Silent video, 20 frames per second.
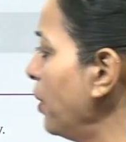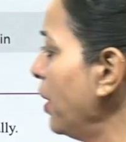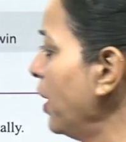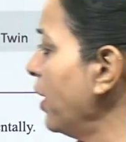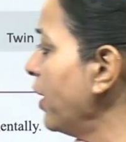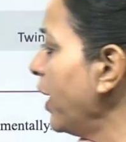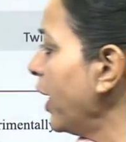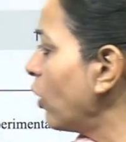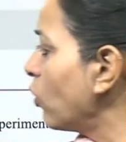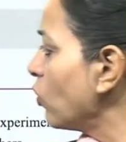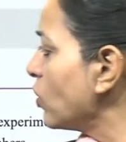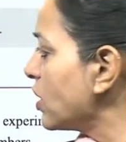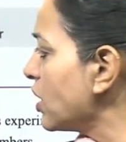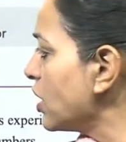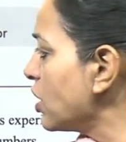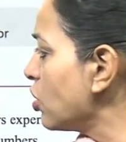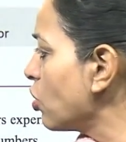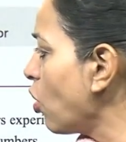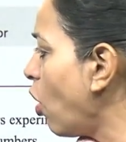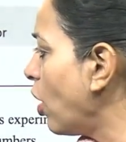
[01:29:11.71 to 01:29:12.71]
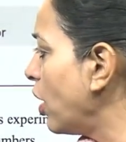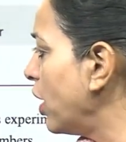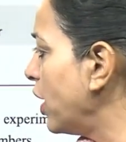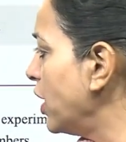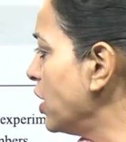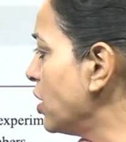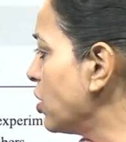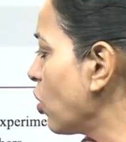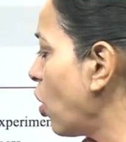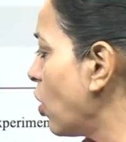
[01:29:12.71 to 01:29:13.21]
Prerequisite
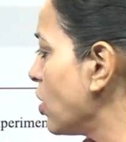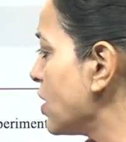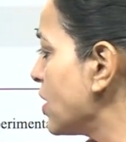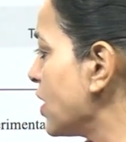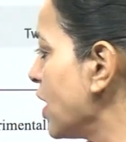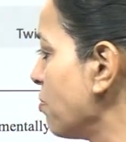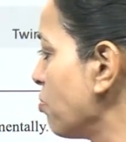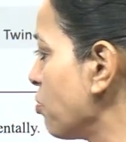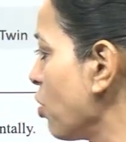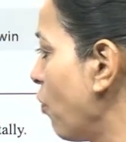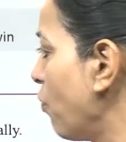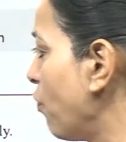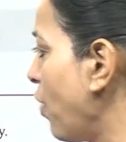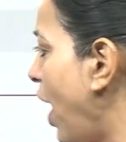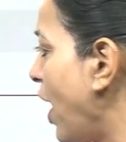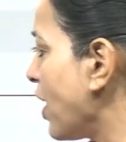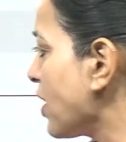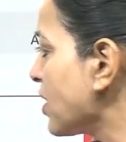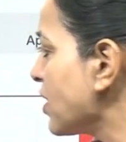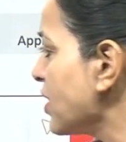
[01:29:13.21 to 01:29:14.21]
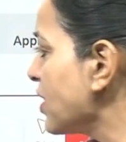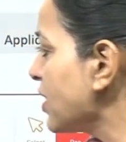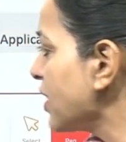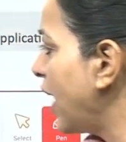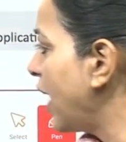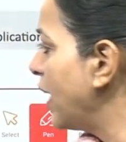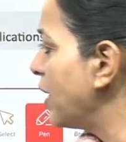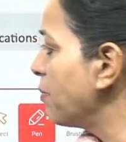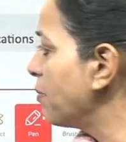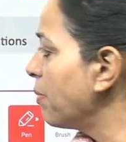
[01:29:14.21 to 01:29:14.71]
knowledge, concept of
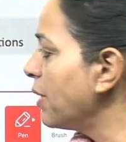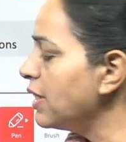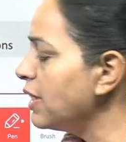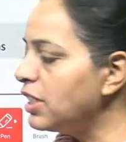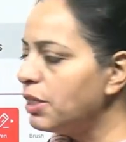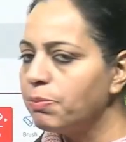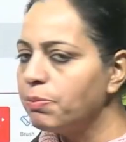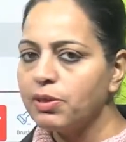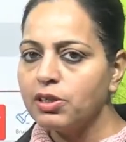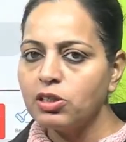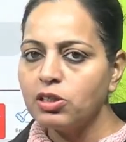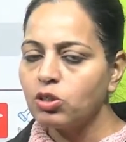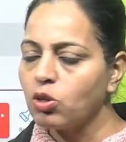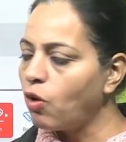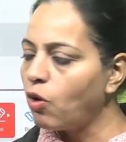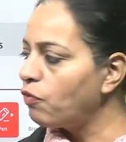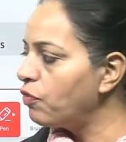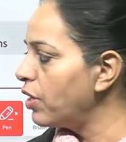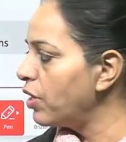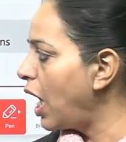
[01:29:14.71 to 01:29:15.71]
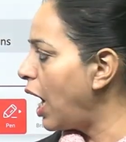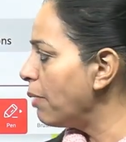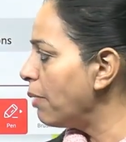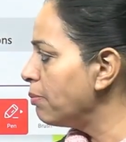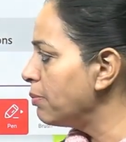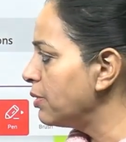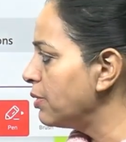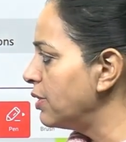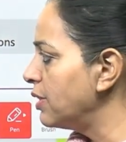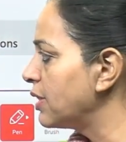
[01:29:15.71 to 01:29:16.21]
factors and multiples of
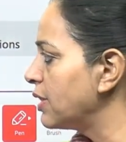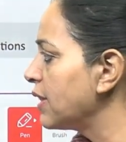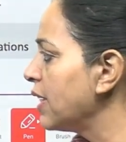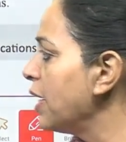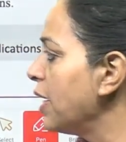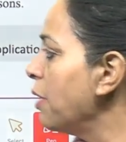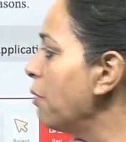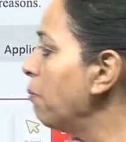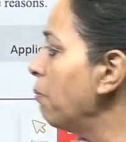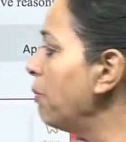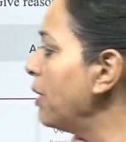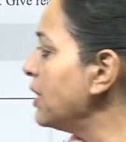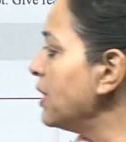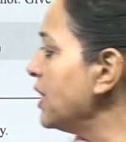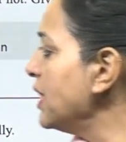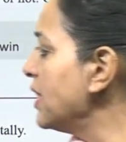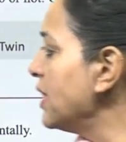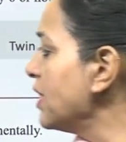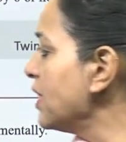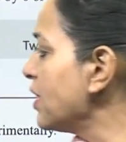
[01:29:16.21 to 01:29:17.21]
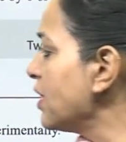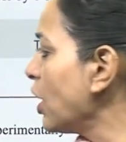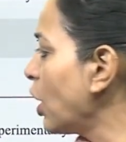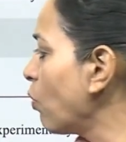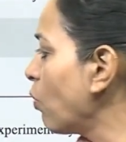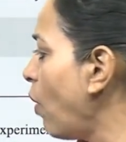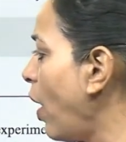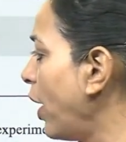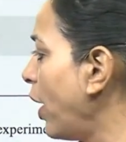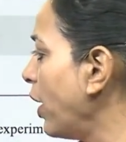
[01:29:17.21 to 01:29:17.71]
numbers. Materials
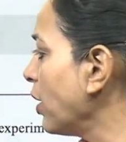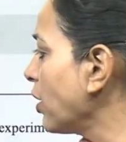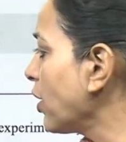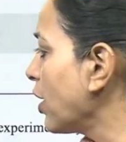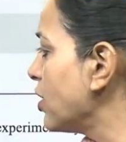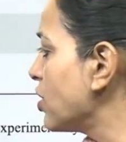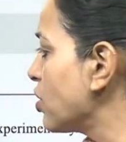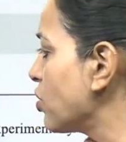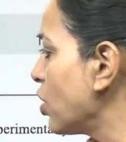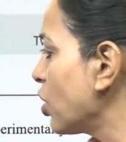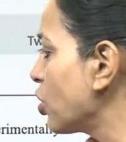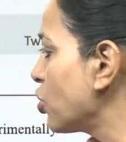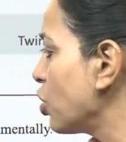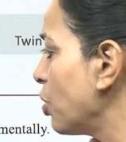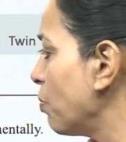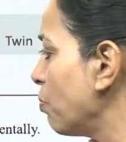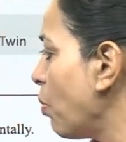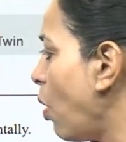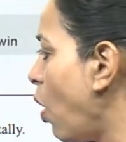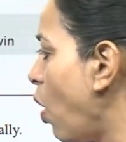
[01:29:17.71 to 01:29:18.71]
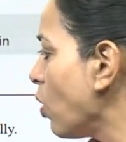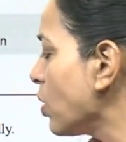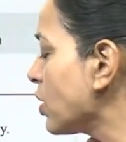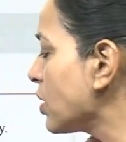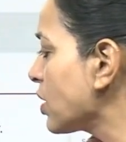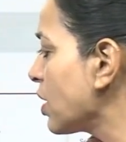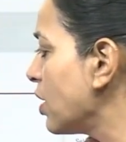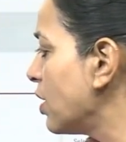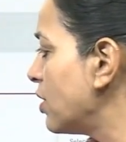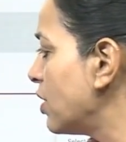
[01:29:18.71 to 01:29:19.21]
required, construction
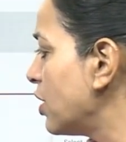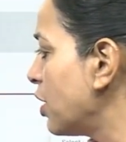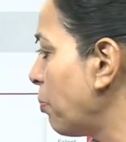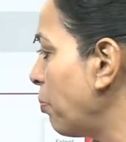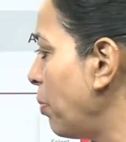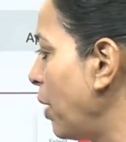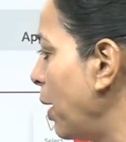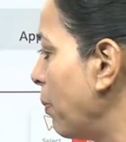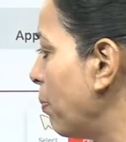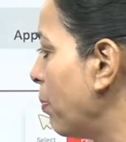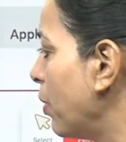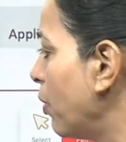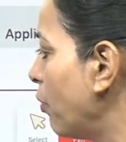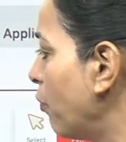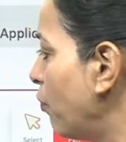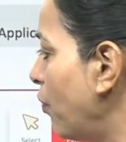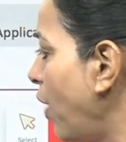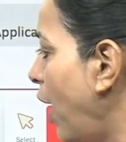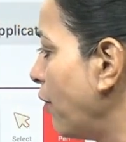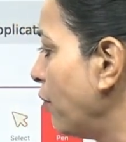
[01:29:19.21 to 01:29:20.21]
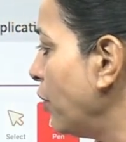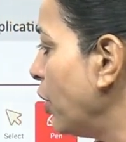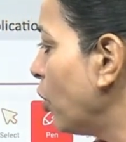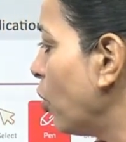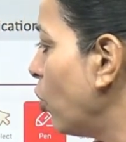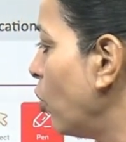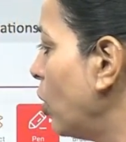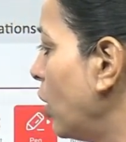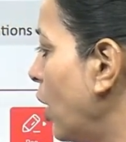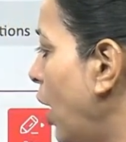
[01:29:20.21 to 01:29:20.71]
box, color paper,
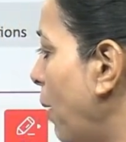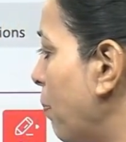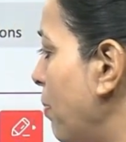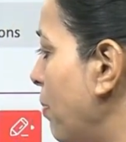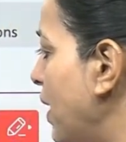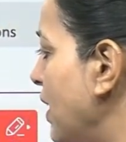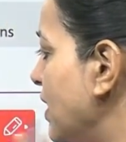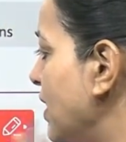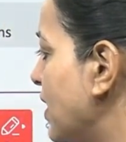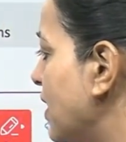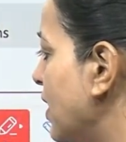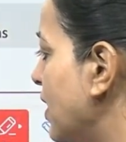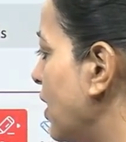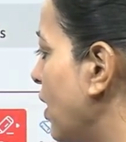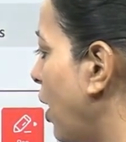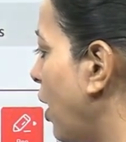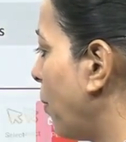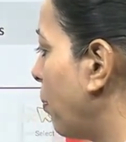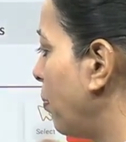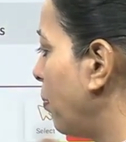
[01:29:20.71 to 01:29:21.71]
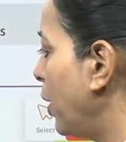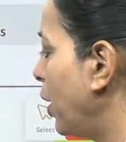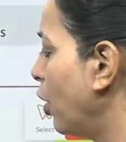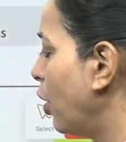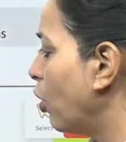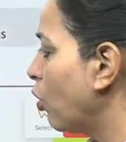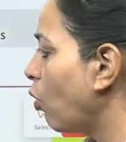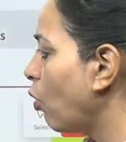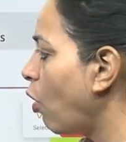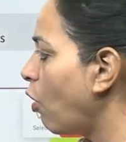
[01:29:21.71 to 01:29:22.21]
favicol, a pencil, a
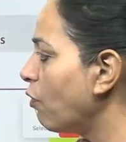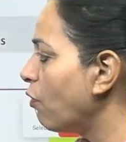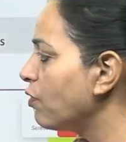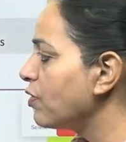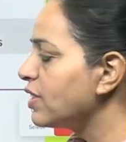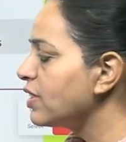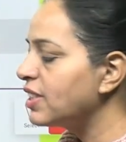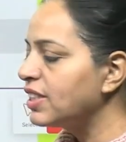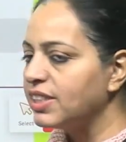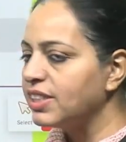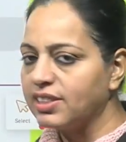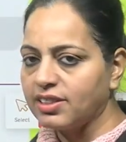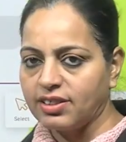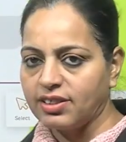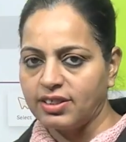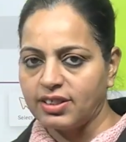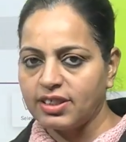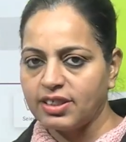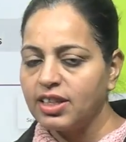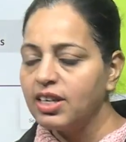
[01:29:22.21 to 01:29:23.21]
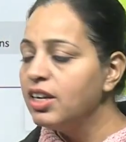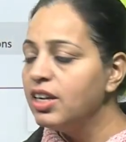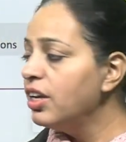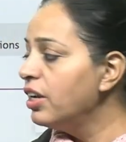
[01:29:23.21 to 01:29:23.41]
pair of scissors.